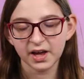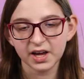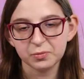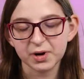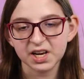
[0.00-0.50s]

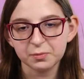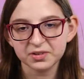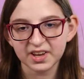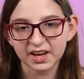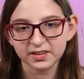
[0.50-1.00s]
Hi, my name
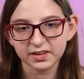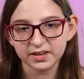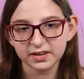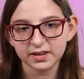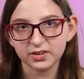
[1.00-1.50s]
is
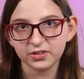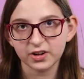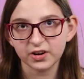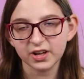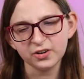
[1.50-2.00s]
Caitlin. Is
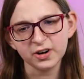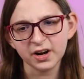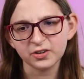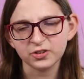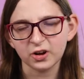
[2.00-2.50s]
there
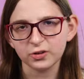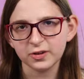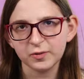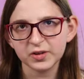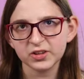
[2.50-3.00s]
internet or cell
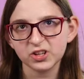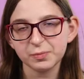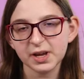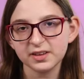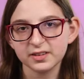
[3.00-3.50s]
service in
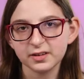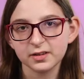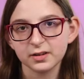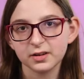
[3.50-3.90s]
space?